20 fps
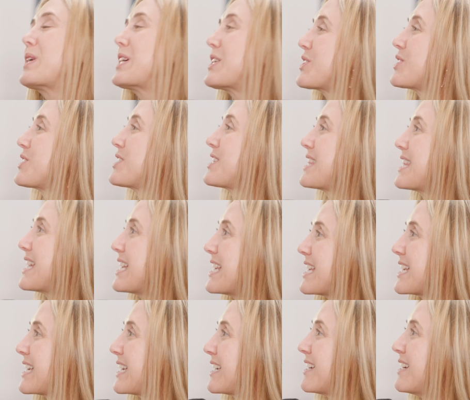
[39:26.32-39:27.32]
weird
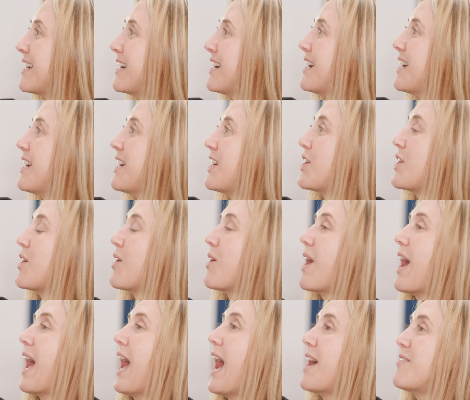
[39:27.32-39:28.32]
thing
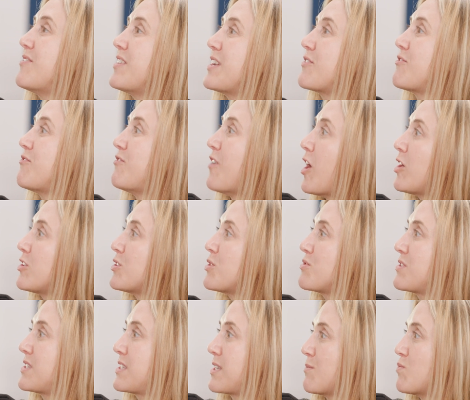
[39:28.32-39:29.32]
having
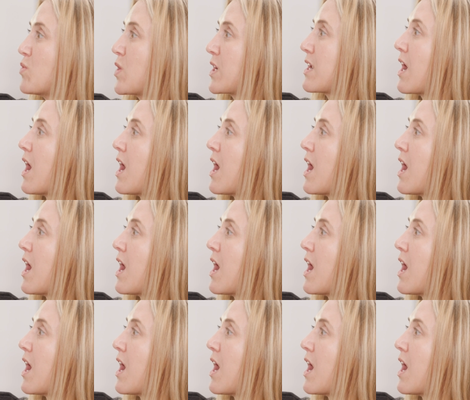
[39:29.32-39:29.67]
followed someone